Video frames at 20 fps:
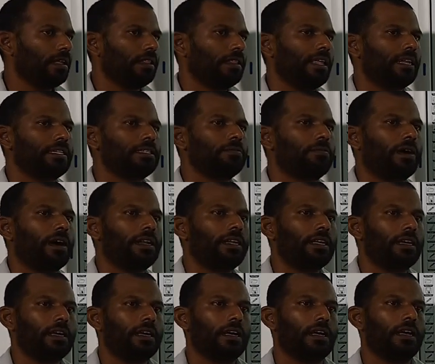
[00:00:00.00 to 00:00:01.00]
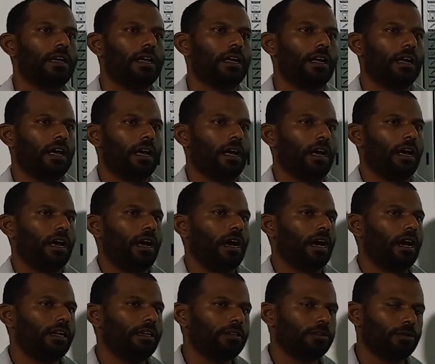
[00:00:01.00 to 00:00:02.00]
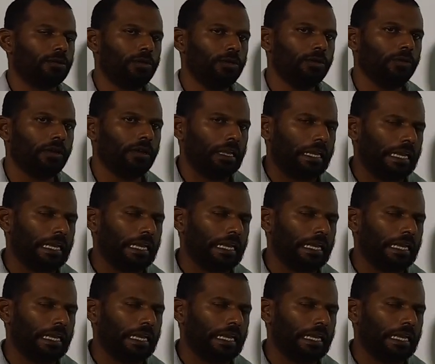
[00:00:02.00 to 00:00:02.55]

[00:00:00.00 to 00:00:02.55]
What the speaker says: That's what I told you.